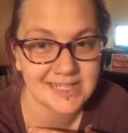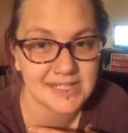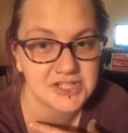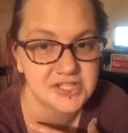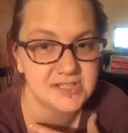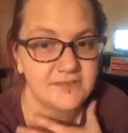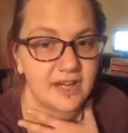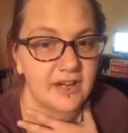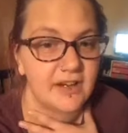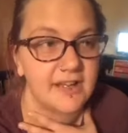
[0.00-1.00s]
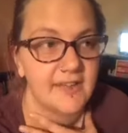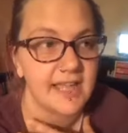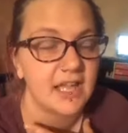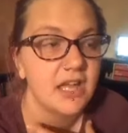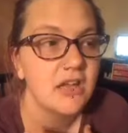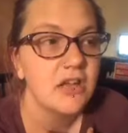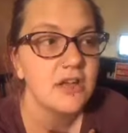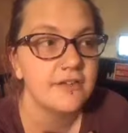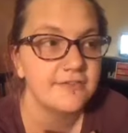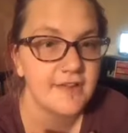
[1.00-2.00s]
Like it's just a very like
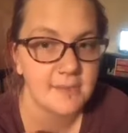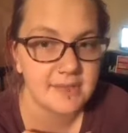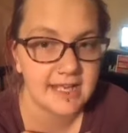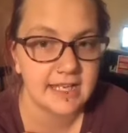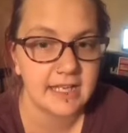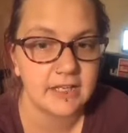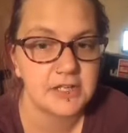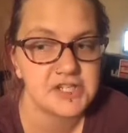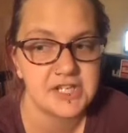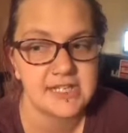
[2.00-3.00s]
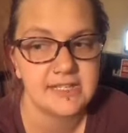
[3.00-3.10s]
feminine energy.